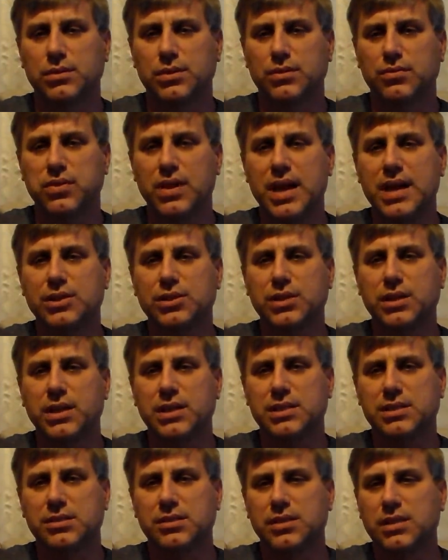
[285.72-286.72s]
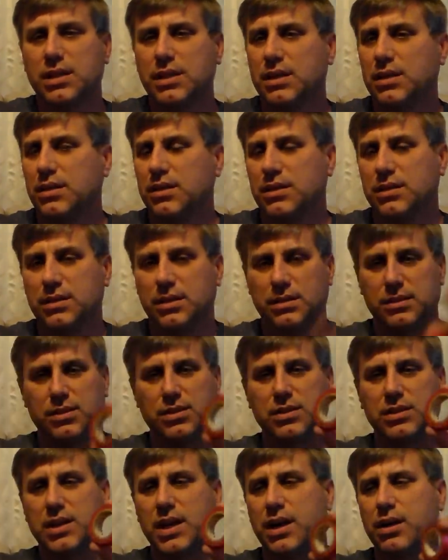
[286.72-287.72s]
your flashlights.
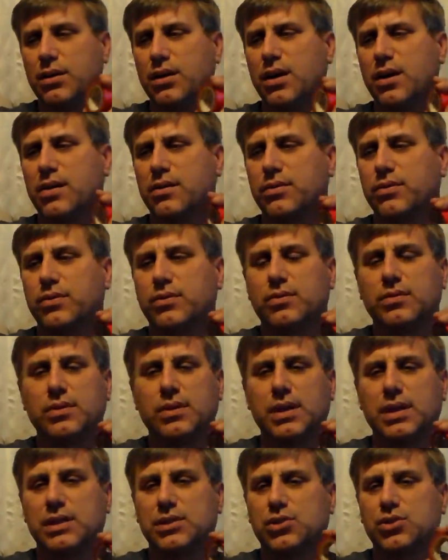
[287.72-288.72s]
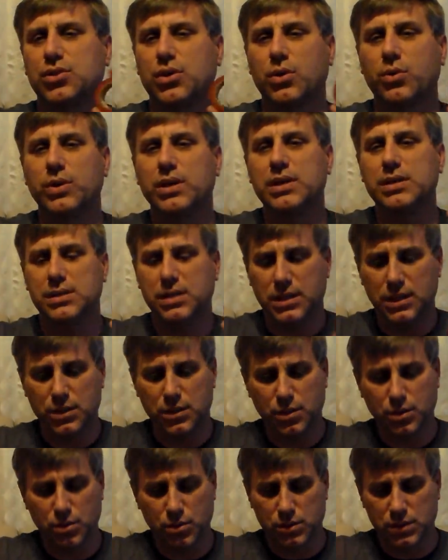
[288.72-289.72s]
You can tear it off. It's so easy to
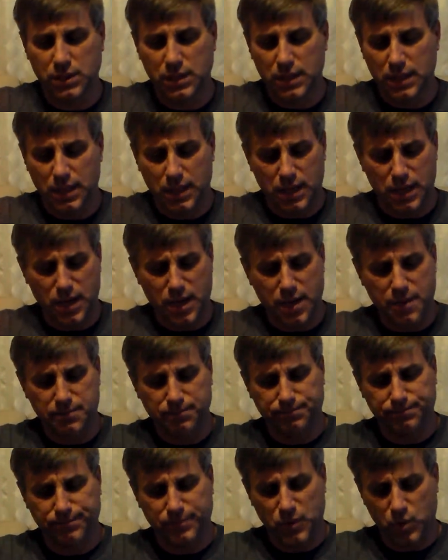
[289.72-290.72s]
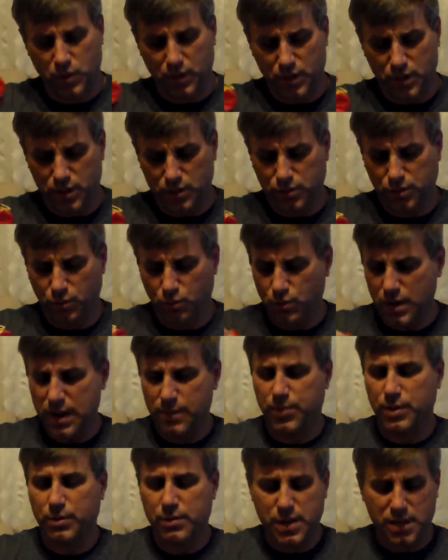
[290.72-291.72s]
use. Um, you can also
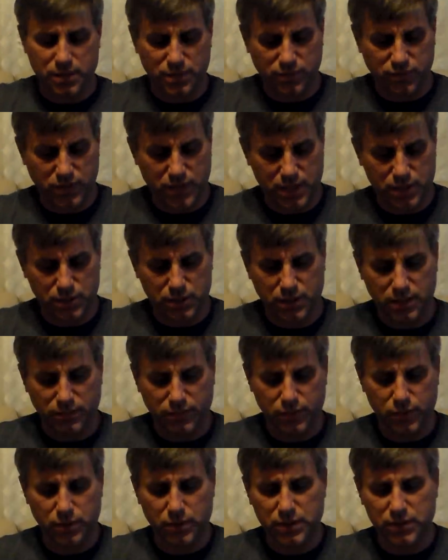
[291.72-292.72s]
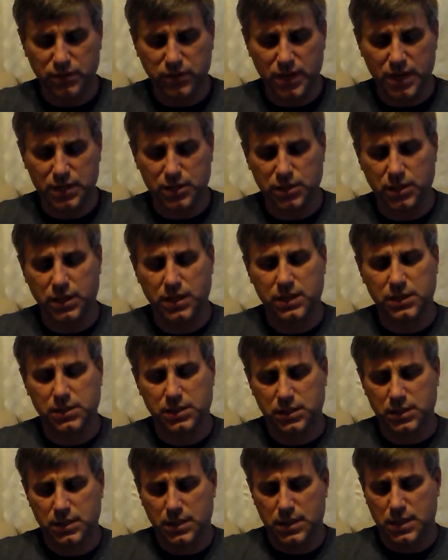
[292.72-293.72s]
wrap it around the flashlight. A few of these
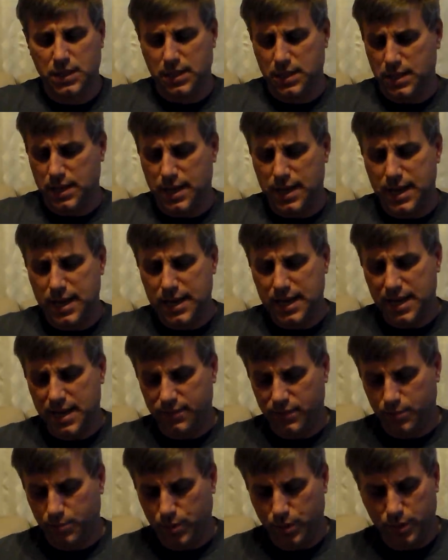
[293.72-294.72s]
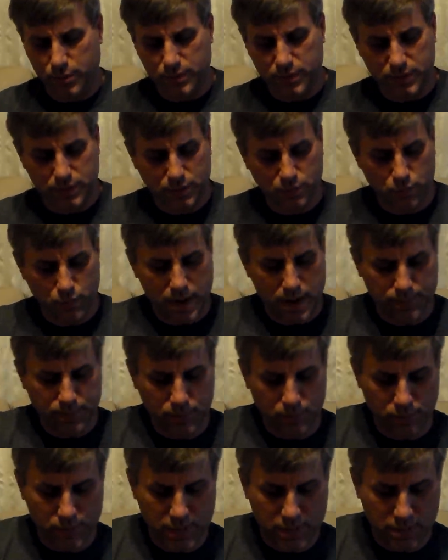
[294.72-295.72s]
flashlights I uh, have it permanently
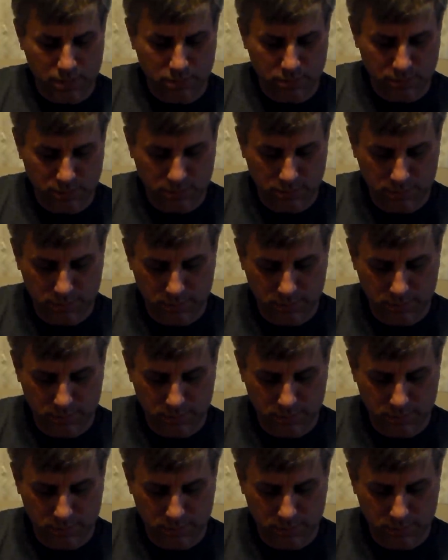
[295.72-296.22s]
wrapped around.